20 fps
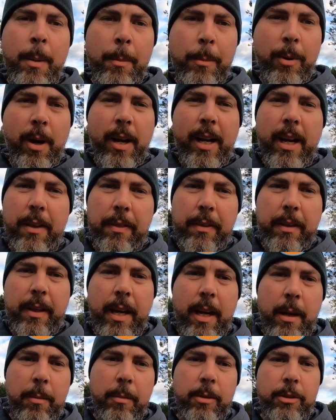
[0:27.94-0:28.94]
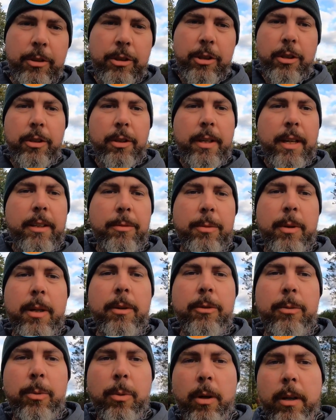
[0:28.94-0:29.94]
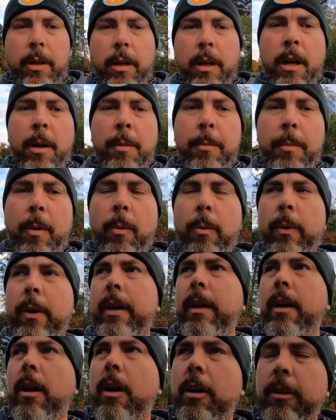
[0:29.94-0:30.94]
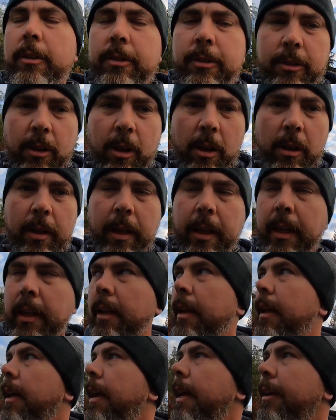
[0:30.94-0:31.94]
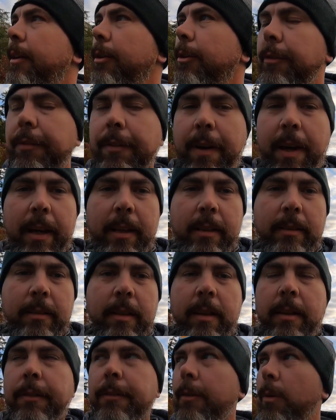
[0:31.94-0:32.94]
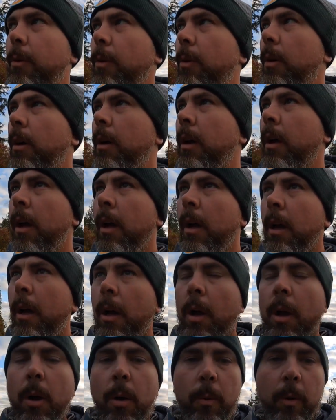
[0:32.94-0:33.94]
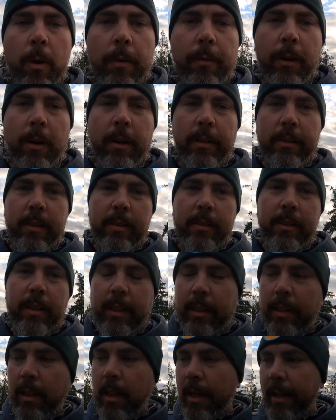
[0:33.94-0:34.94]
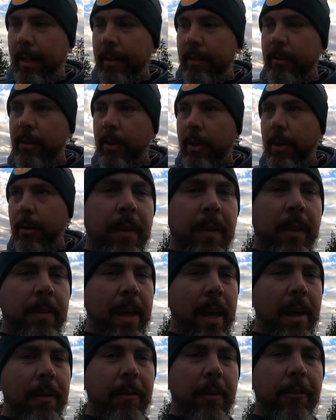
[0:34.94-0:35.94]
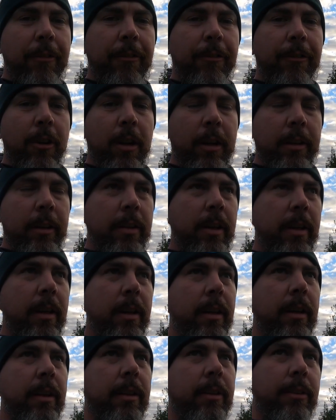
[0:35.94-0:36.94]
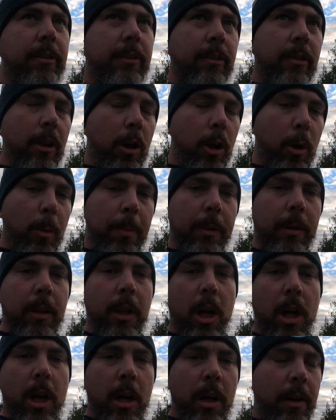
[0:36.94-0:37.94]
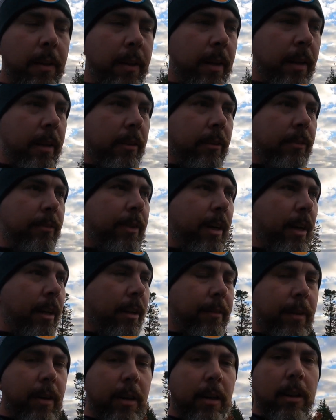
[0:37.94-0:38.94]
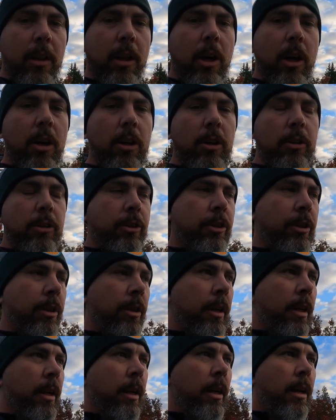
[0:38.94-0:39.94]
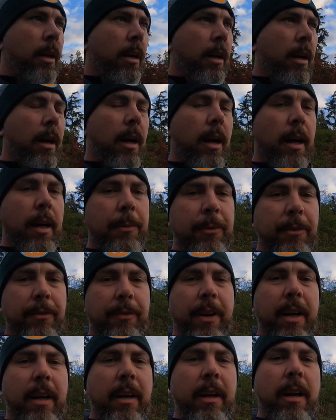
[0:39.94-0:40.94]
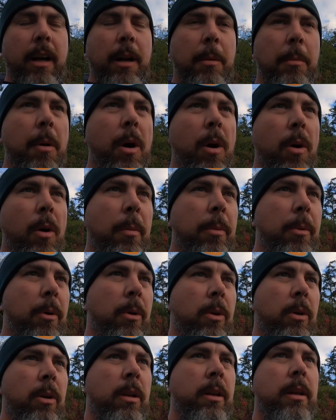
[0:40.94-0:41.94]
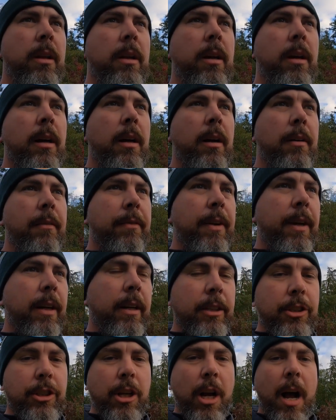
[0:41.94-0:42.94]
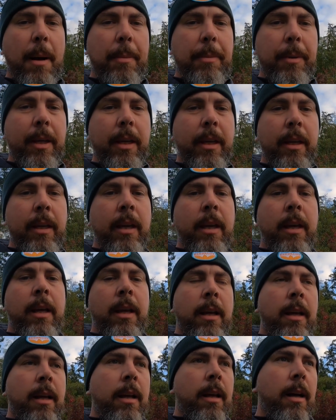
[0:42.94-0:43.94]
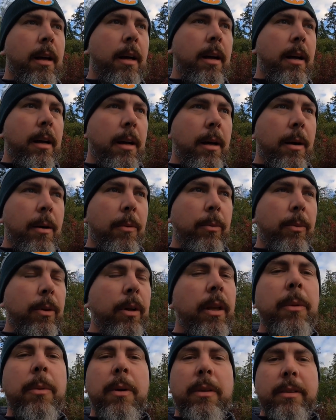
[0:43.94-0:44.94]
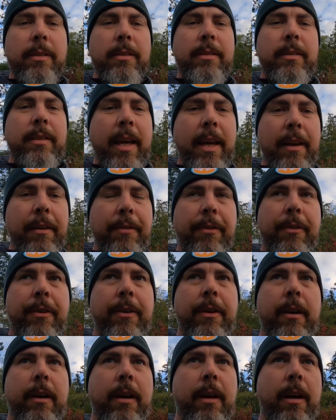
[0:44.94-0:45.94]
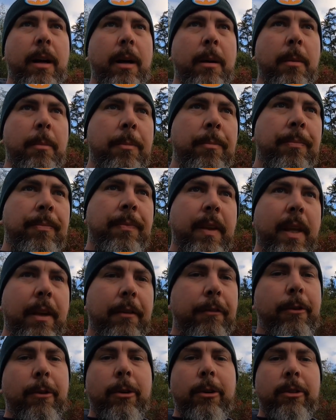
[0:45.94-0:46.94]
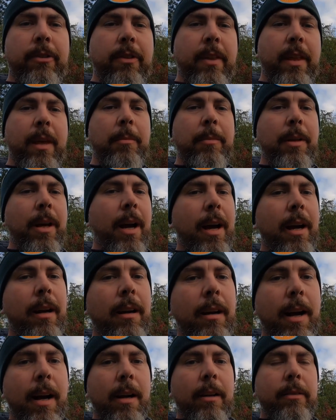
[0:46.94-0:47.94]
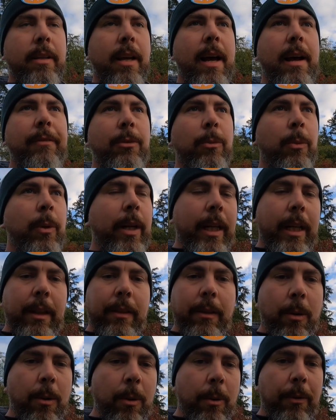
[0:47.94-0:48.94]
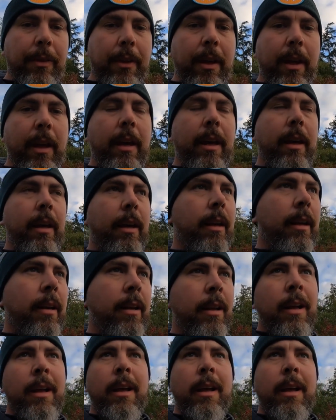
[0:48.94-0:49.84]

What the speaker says: break out the camera and show you guys what I was working on, but we are starting a new phase for one of our existing clients. They have a front slope lawn that is very, very large. It was very unmowable, very choppy, really wasn't safe, and forced them to hire out to have to weed eat the whole thing and